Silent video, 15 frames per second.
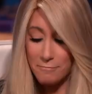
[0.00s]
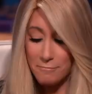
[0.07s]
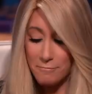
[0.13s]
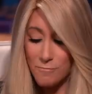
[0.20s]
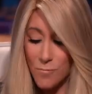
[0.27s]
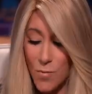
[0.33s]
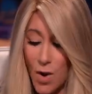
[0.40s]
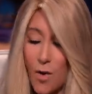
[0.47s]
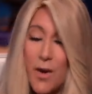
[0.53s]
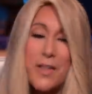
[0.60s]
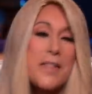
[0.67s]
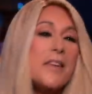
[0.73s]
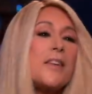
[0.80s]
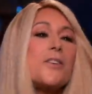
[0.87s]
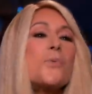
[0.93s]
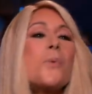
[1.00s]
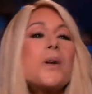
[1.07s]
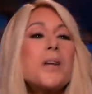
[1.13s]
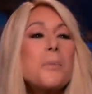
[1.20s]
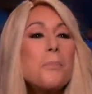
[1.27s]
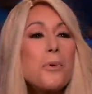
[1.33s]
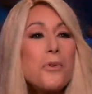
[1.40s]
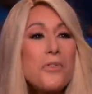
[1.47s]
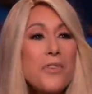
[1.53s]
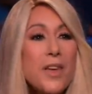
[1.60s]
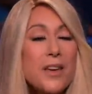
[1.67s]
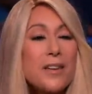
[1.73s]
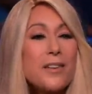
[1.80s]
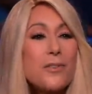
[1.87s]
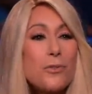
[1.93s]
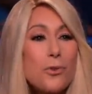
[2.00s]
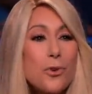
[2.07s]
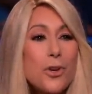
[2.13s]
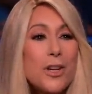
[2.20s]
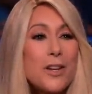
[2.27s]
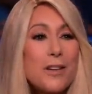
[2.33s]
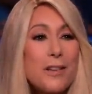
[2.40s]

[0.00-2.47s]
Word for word: No, I think 20% is good.